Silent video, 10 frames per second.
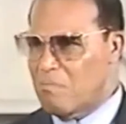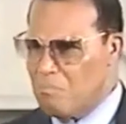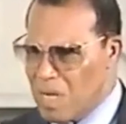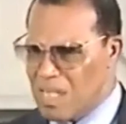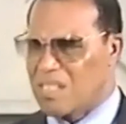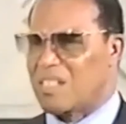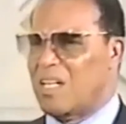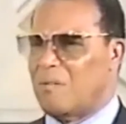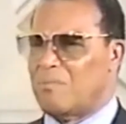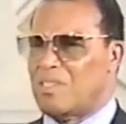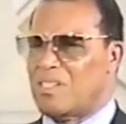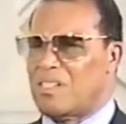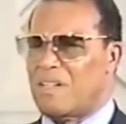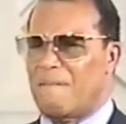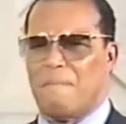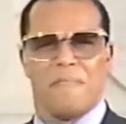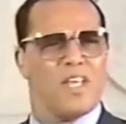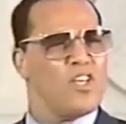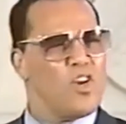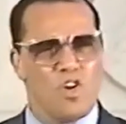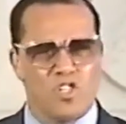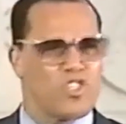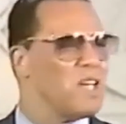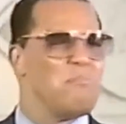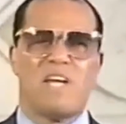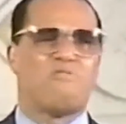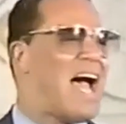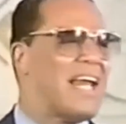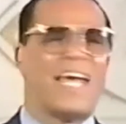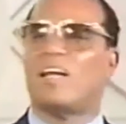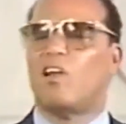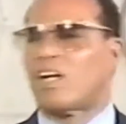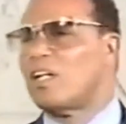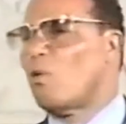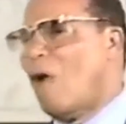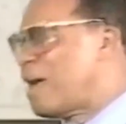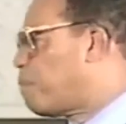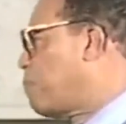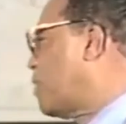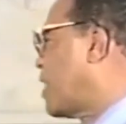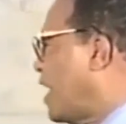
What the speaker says: Muslims, you shouldn't be around here looking to white people